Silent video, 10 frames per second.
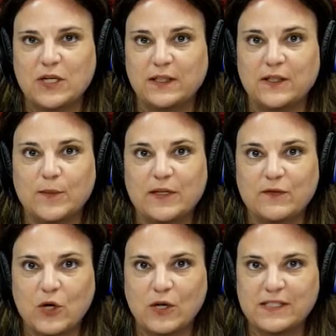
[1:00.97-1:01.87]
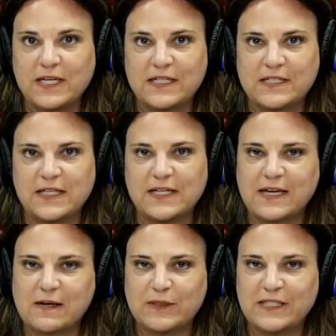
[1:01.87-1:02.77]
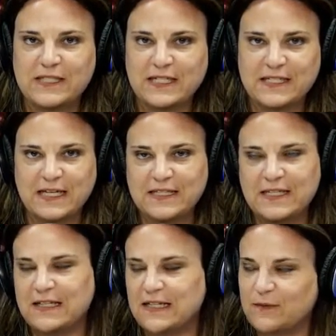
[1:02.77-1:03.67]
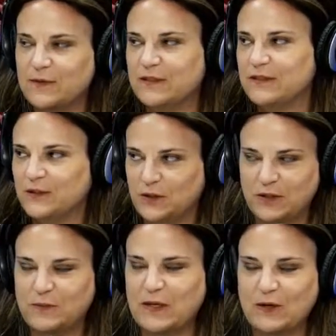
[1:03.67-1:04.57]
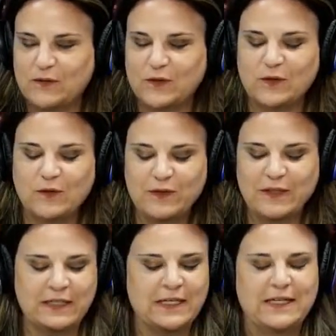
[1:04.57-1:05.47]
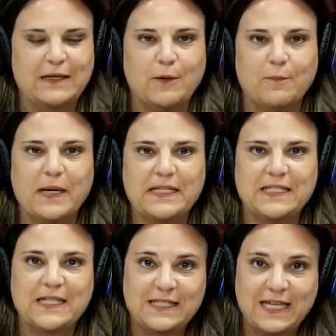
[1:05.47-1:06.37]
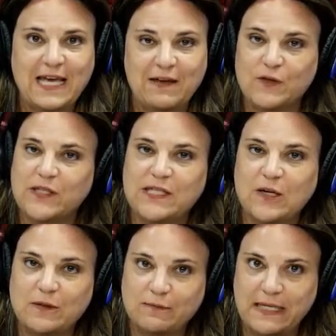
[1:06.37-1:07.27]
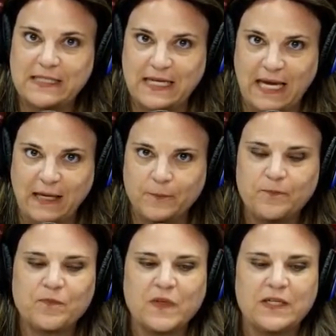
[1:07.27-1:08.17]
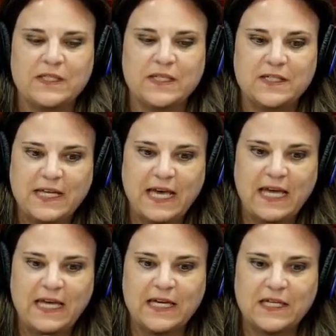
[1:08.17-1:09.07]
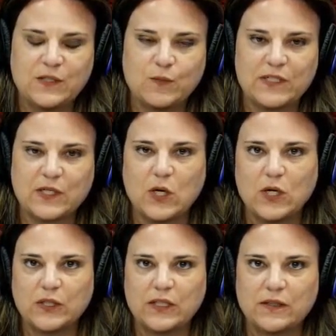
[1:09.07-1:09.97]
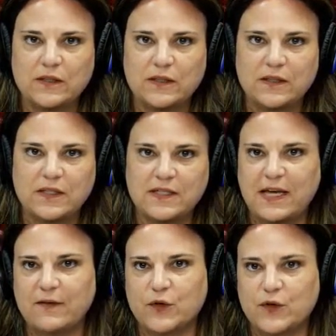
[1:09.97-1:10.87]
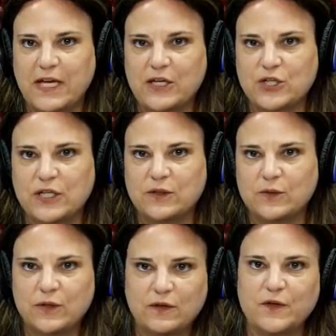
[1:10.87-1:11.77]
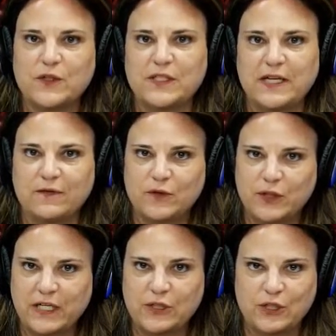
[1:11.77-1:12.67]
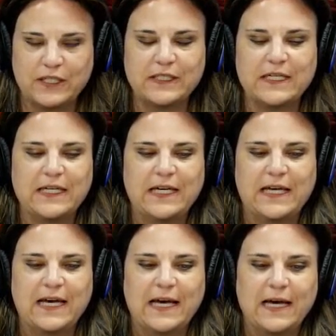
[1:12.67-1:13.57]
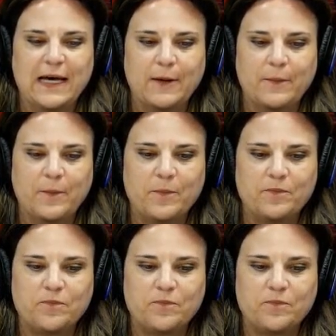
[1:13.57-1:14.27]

a little bit of context in a kabbalistic sense, and then I will turn the microphone over. But today, if you're listening on Monday, today is what's called the day of creation, or the first day of creation. And